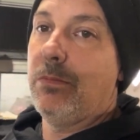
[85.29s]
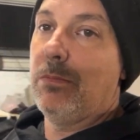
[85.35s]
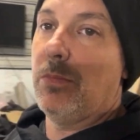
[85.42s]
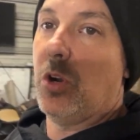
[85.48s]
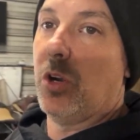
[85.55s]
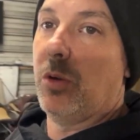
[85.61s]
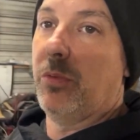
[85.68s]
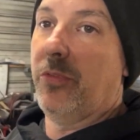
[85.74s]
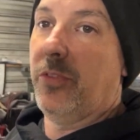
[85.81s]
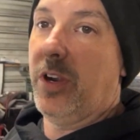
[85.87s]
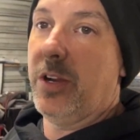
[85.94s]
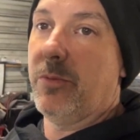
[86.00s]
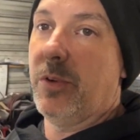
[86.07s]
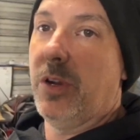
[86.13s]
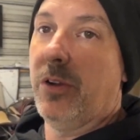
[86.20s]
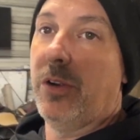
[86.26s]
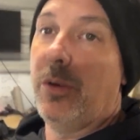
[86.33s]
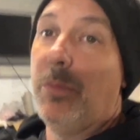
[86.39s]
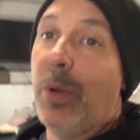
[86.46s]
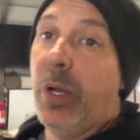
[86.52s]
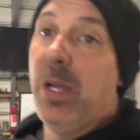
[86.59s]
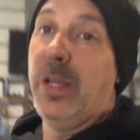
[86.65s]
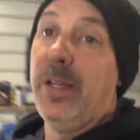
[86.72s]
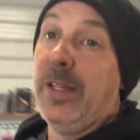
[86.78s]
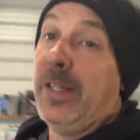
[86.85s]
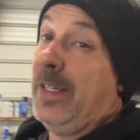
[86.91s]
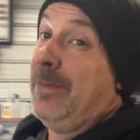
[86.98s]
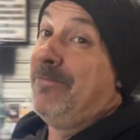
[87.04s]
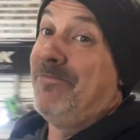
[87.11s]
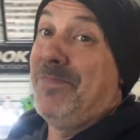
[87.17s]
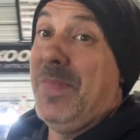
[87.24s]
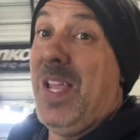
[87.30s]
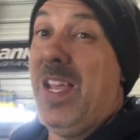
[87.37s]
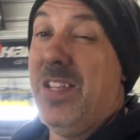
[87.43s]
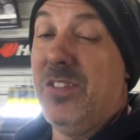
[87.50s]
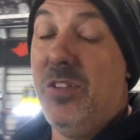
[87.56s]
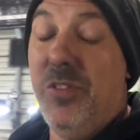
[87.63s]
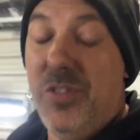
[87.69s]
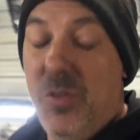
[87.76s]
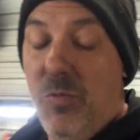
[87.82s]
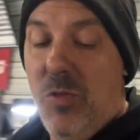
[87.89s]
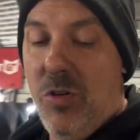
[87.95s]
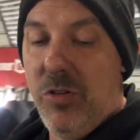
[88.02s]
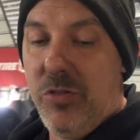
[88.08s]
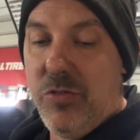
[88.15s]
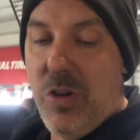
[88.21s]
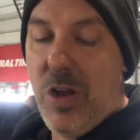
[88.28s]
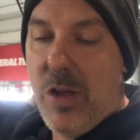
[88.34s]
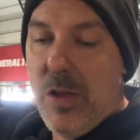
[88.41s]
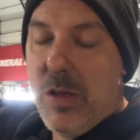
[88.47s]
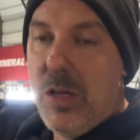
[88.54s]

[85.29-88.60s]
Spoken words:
Harbor Freight welder, but hey, as long as it works, right?